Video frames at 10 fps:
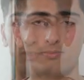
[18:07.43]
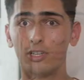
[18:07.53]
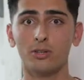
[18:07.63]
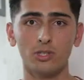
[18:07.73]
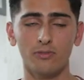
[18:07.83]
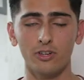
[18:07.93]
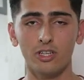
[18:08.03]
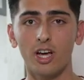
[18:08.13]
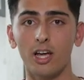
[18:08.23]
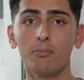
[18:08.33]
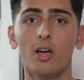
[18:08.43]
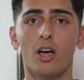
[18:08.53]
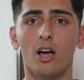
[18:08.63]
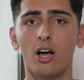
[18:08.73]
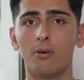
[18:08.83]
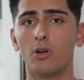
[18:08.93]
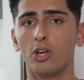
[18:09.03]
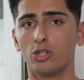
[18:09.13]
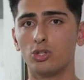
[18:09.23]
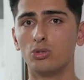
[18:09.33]
In terms of free time,
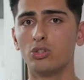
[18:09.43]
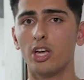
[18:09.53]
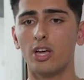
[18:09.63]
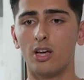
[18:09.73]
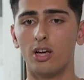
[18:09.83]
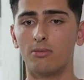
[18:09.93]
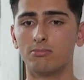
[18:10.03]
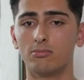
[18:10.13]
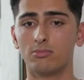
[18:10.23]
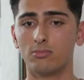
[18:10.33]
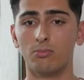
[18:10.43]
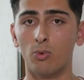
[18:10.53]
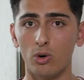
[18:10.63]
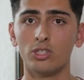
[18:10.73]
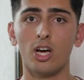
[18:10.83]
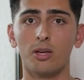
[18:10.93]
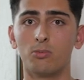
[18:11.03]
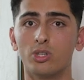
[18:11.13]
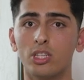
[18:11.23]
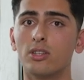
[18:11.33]
you do get more
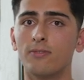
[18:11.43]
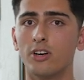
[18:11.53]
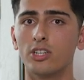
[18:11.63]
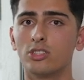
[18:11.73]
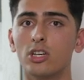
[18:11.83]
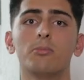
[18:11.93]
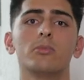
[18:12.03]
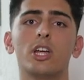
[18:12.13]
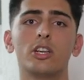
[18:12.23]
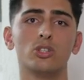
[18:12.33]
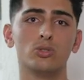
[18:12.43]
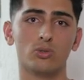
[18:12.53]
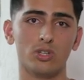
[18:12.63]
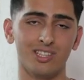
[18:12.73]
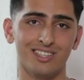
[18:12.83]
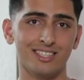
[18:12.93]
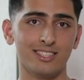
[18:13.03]
time within the first term than you do in